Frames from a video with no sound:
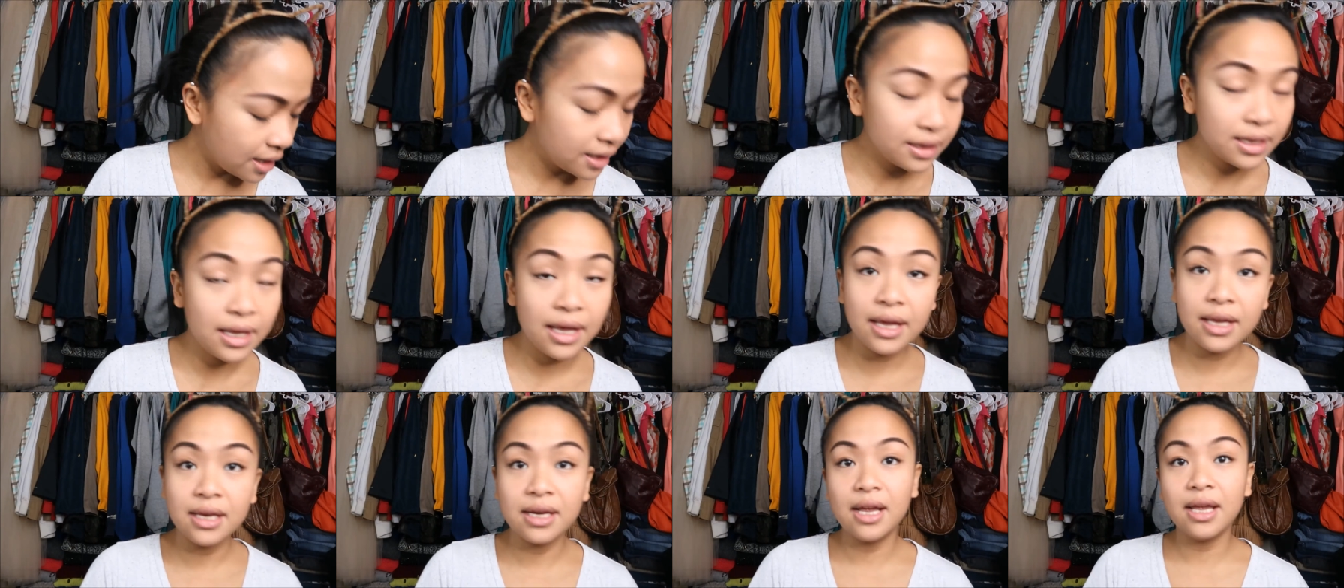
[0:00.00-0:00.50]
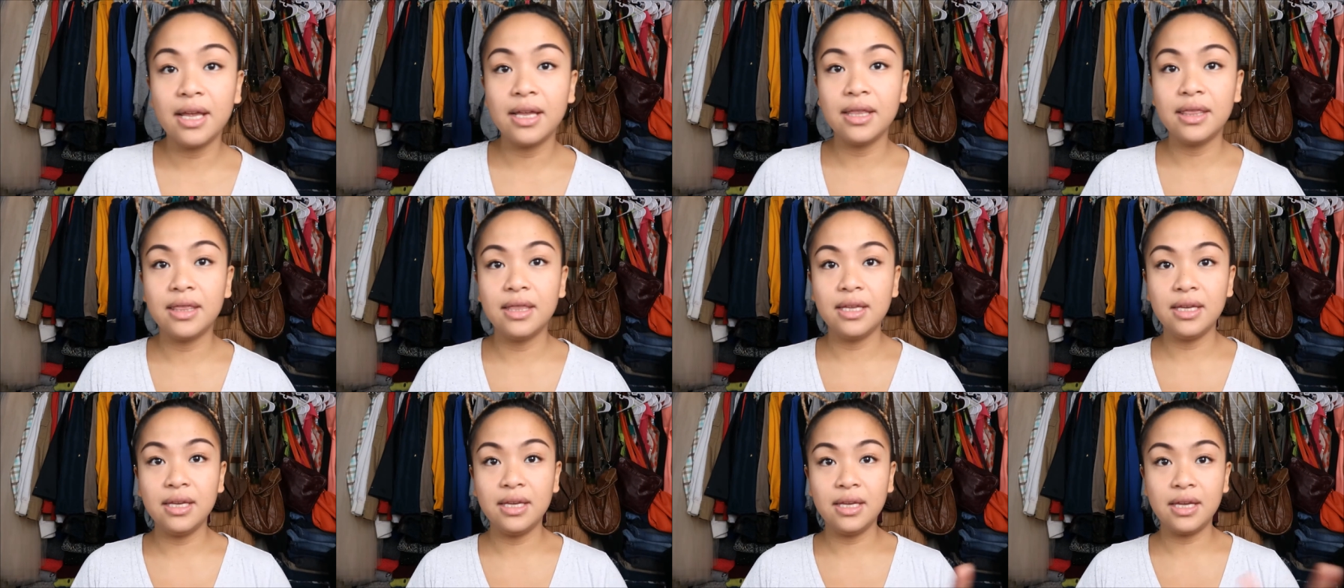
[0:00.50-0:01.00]
And then
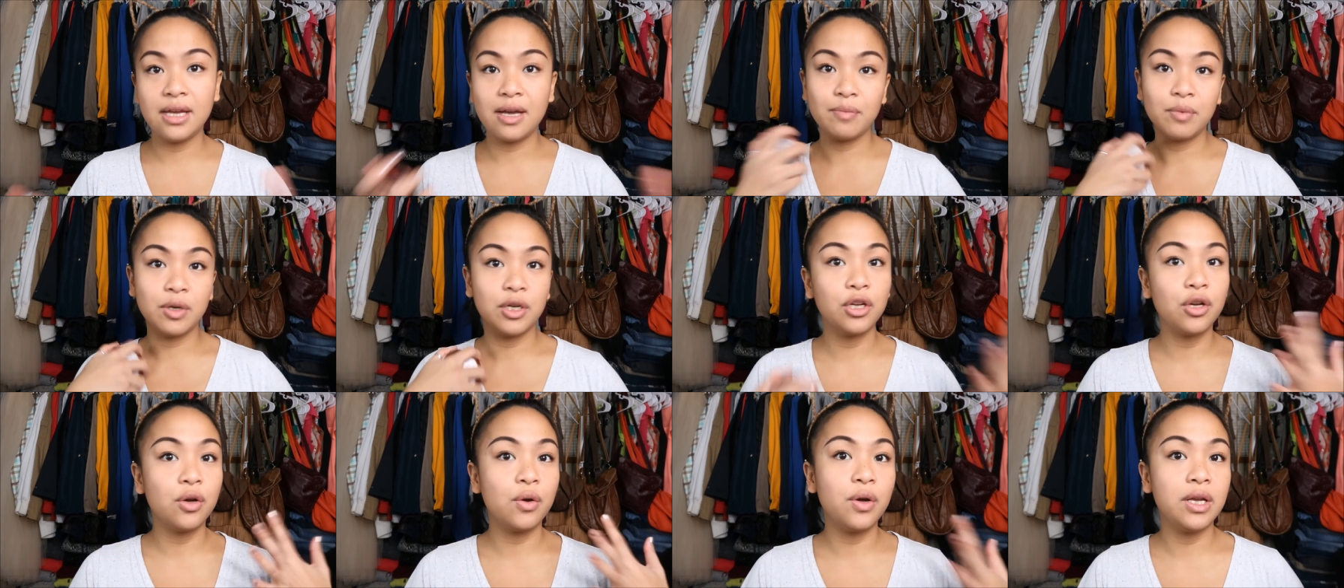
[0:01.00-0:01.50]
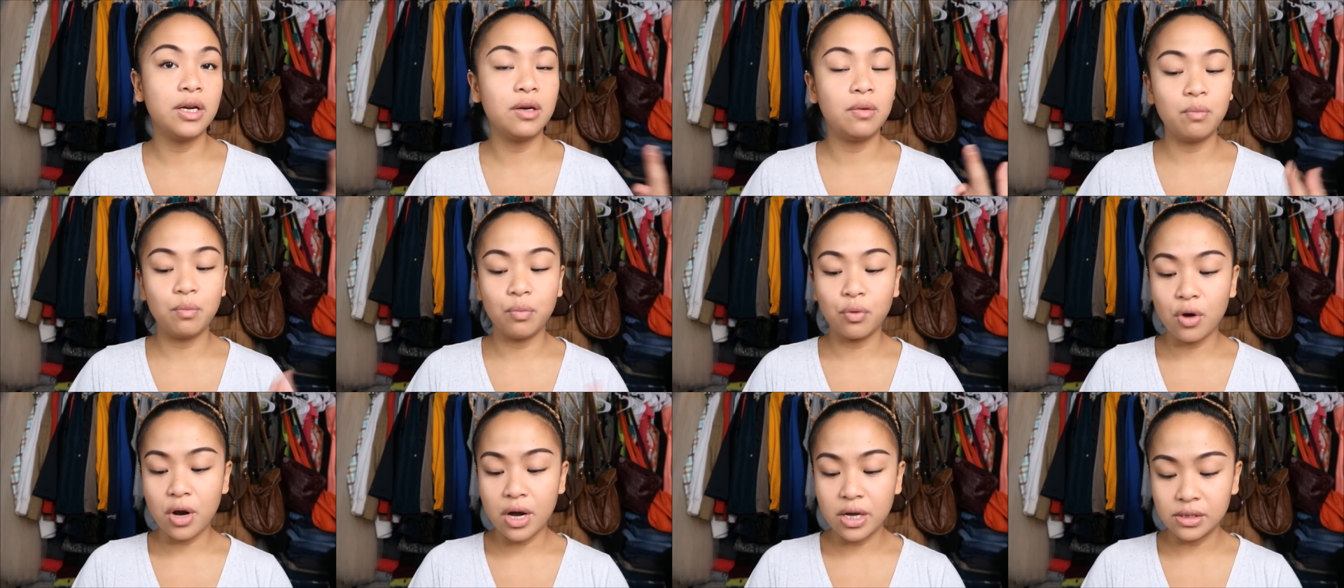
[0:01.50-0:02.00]
I'm gonna go ahead
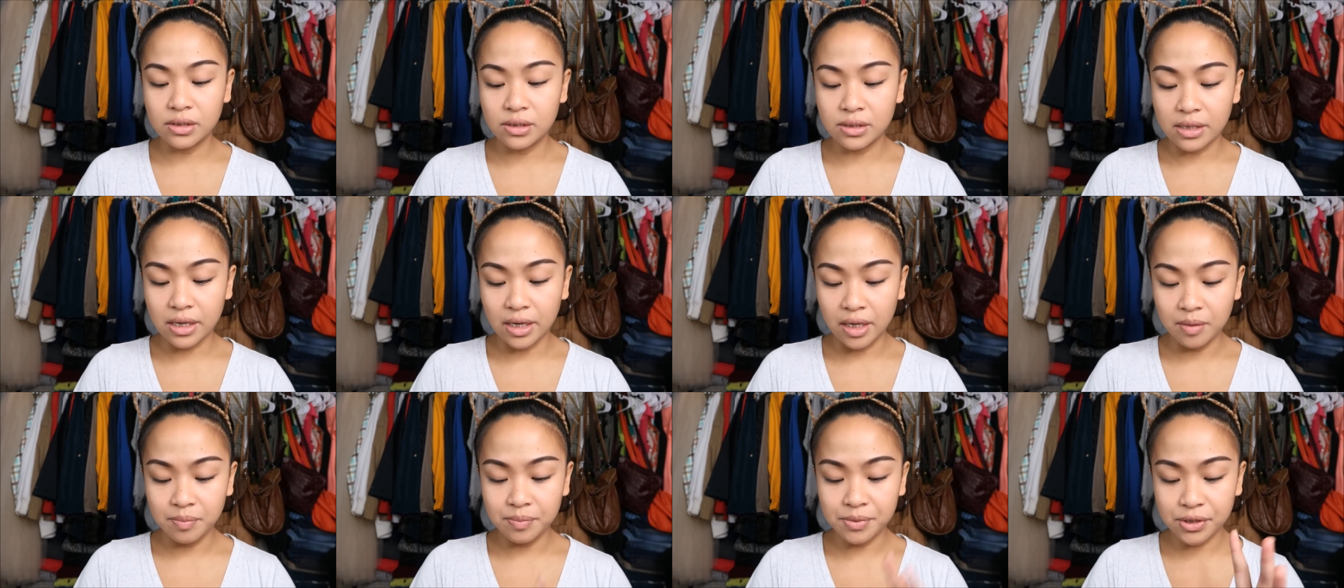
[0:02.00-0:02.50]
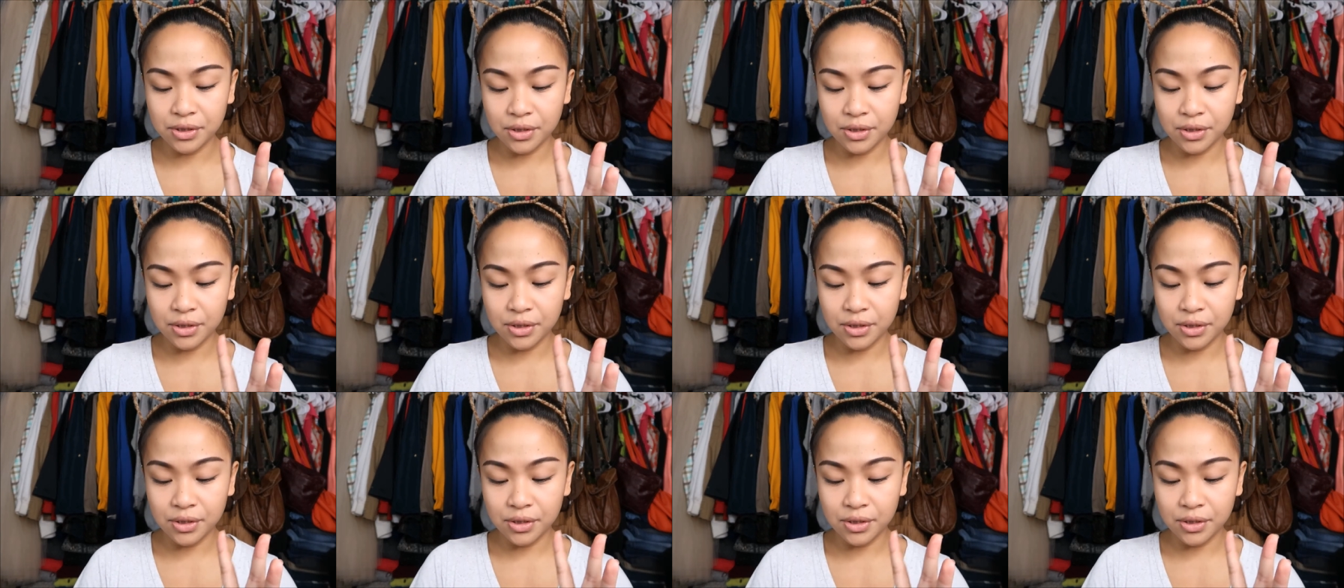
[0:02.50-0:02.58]
and bronze up.